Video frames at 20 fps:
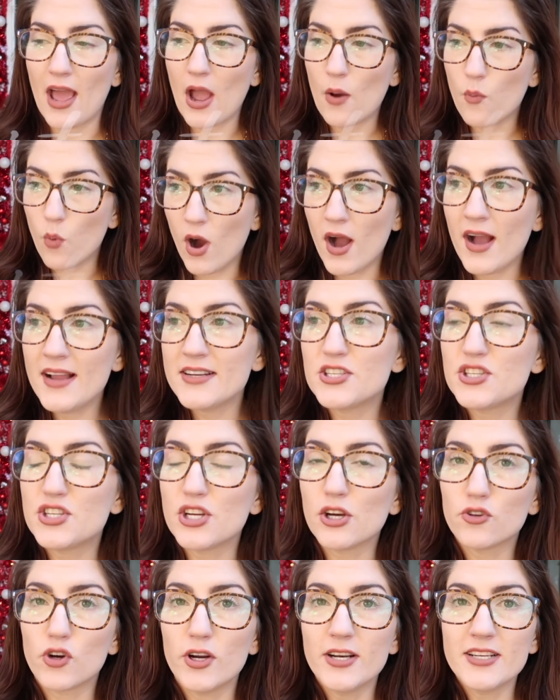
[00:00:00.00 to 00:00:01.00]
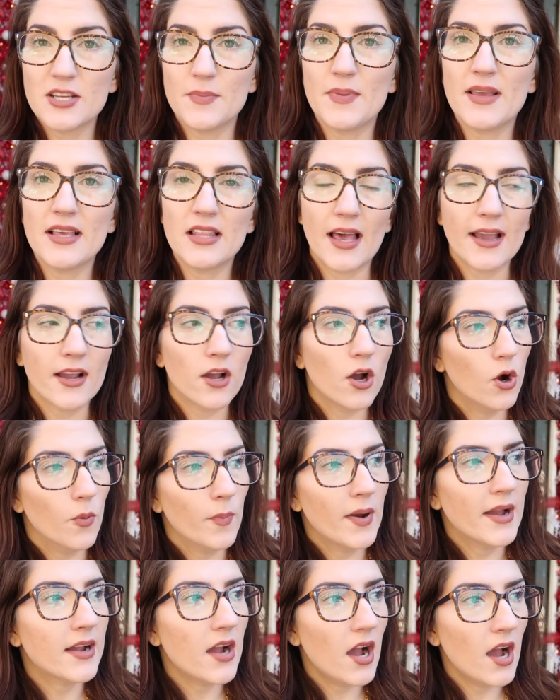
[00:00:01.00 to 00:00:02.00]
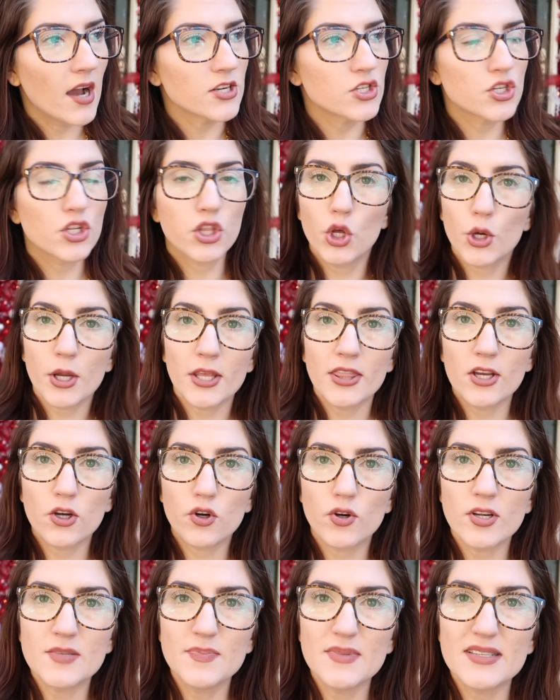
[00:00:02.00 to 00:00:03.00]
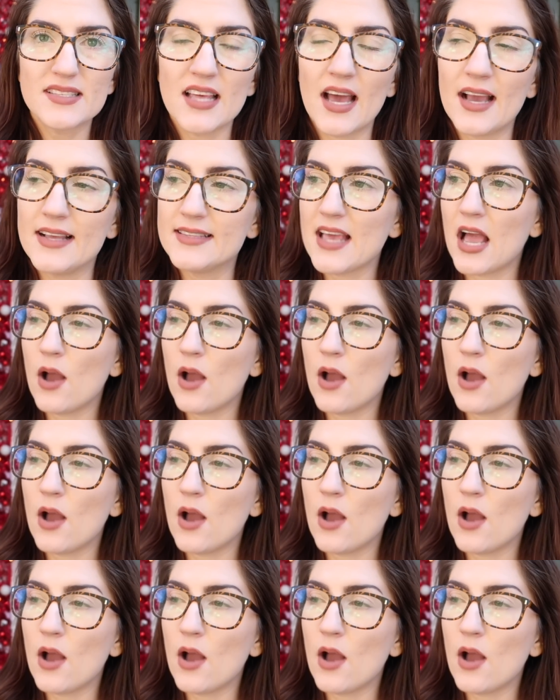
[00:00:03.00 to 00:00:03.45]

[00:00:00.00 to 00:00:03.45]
I want children to be like, oh my gosh, look at their Christmas lights.